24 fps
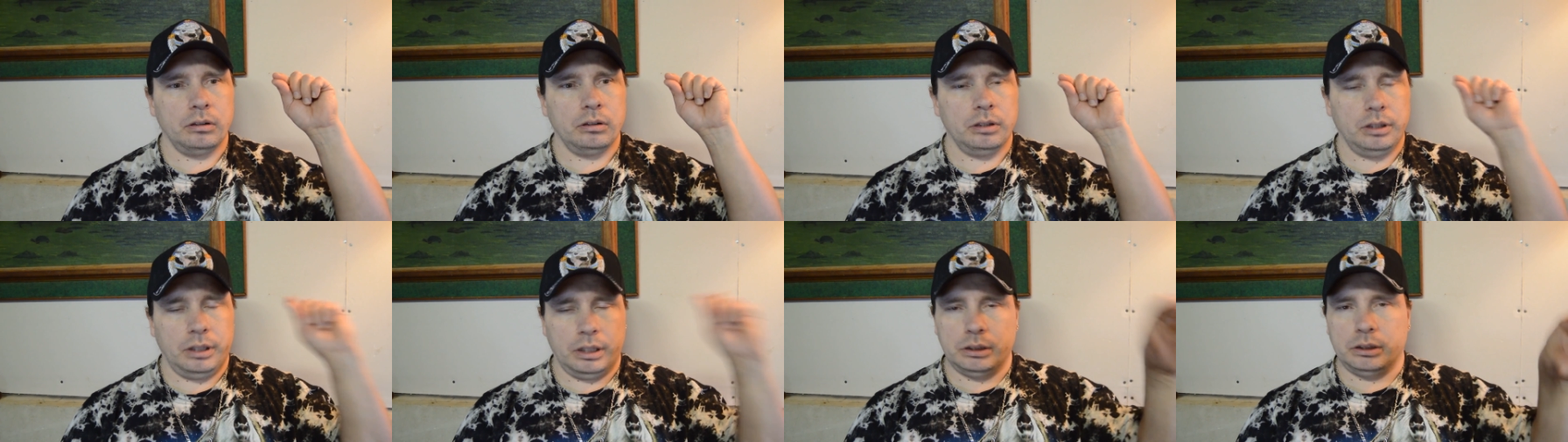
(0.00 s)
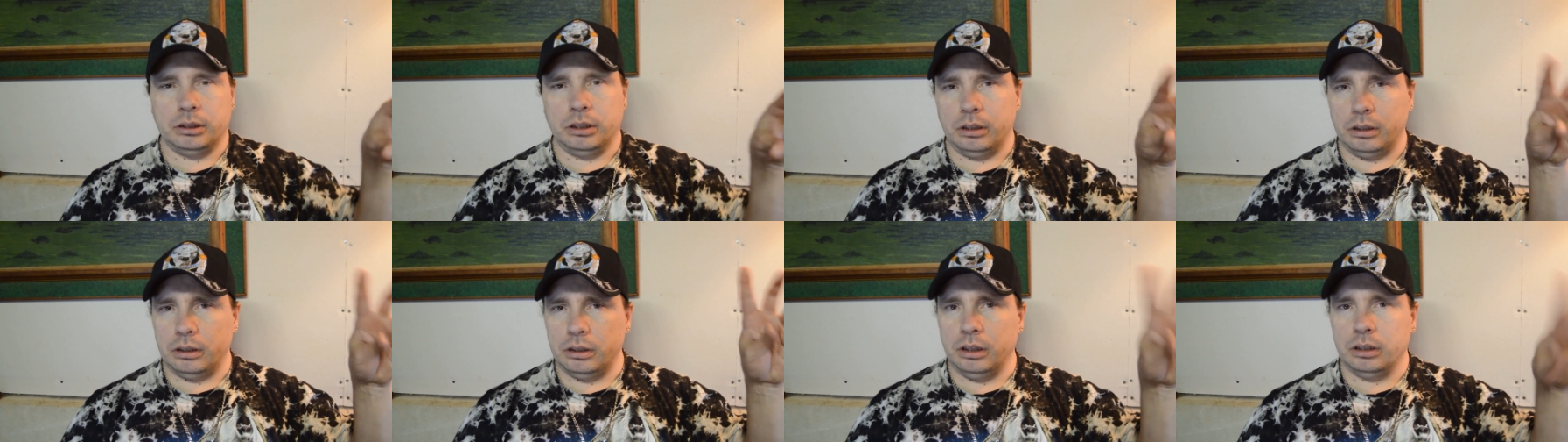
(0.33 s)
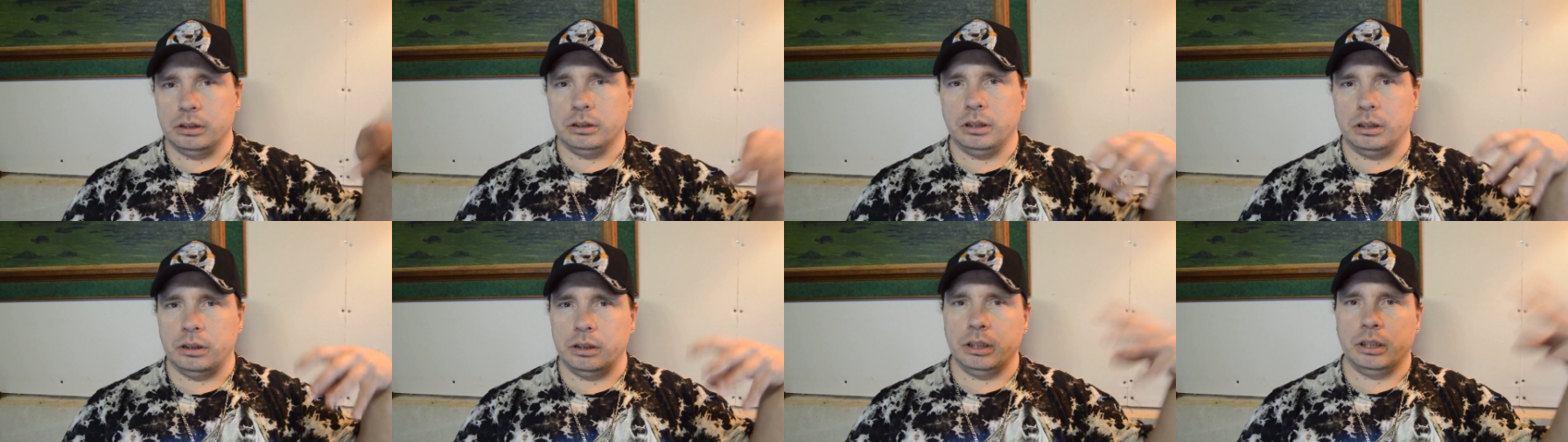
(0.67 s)
that's how
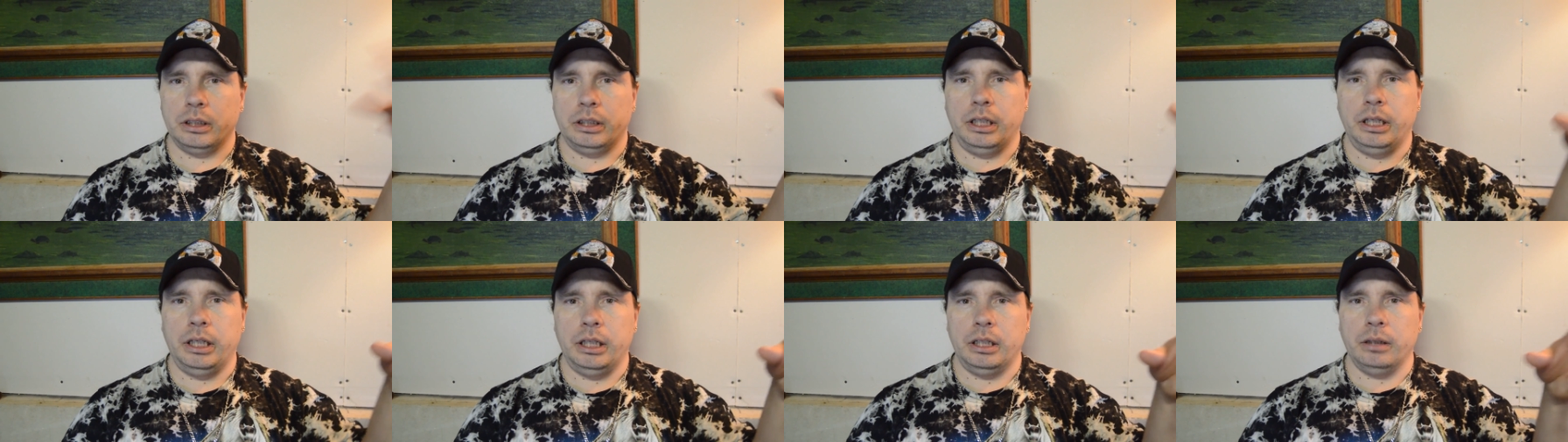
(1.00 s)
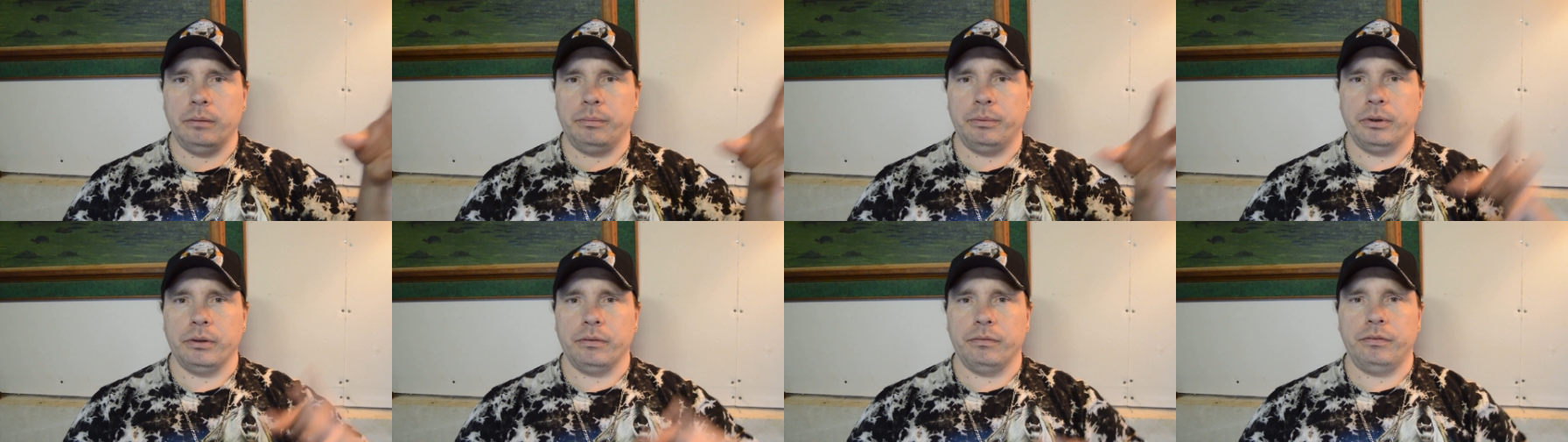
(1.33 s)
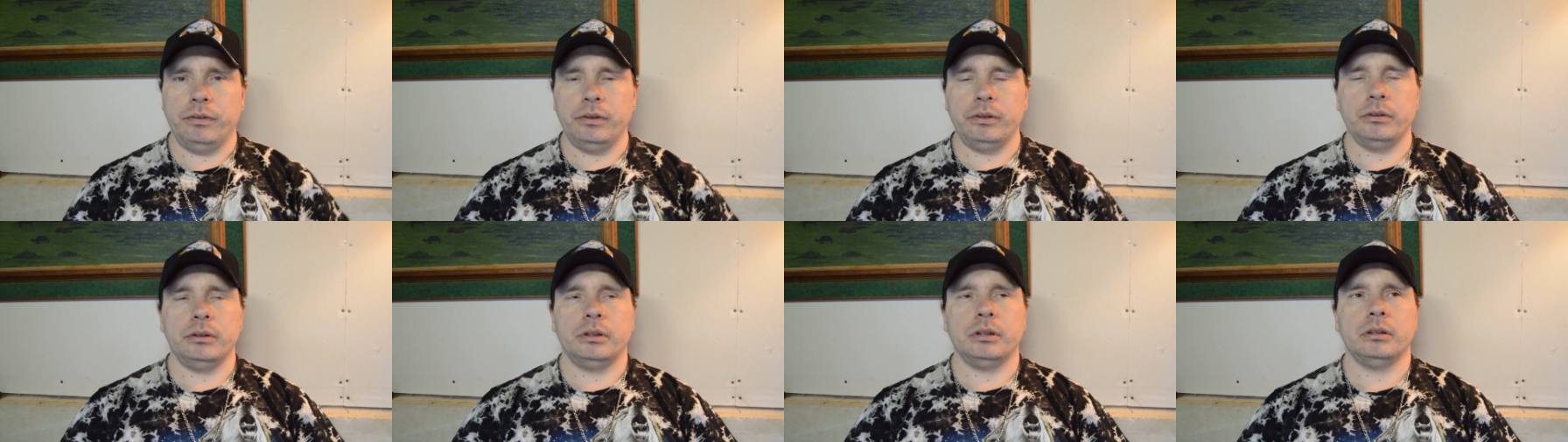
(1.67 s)
that's how you heat up your
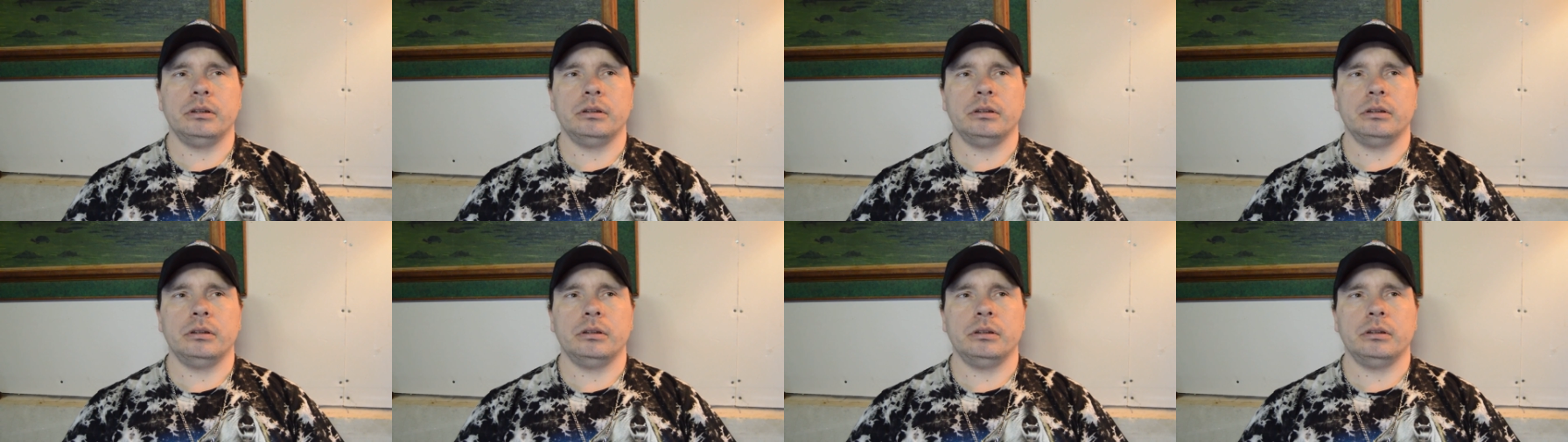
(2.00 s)
food